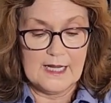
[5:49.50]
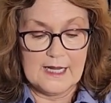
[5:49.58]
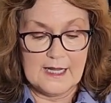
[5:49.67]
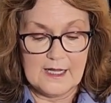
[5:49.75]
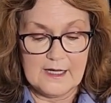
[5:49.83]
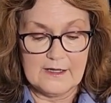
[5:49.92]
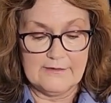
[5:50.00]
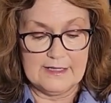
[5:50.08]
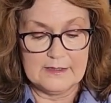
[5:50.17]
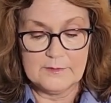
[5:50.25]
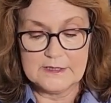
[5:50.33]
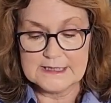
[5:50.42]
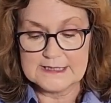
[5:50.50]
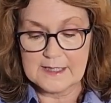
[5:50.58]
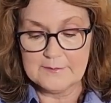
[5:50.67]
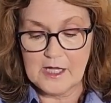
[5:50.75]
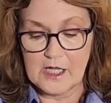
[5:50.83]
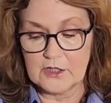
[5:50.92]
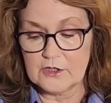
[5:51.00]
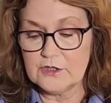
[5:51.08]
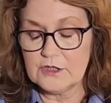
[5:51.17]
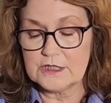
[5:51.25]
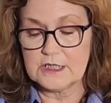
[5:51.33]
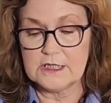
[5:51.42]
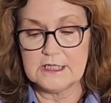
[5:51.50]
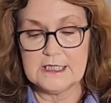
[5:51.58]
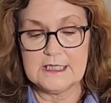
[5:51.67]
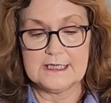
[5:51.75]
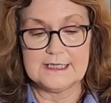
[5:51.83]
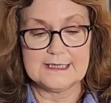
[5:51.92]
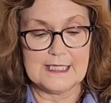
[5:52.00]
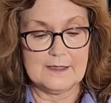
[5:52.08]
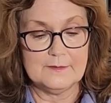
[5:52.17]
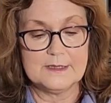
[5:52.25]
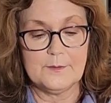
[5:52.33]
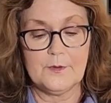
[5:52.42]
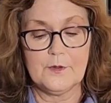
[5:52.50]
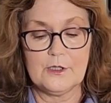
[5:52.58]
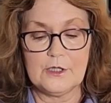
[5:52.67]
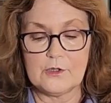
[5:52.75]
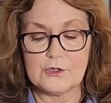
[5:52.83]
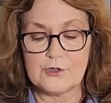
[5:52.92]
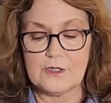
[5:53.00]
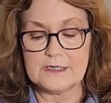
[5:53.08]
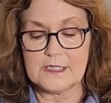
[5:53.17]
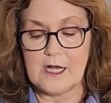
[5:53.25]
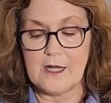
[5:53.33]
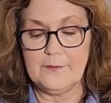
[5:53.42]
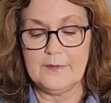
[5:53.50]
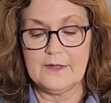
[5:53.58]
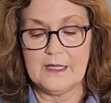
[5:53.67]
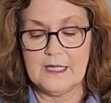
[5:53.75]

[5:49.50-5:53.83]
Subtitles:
and available in the same colors, same zipper closure on top.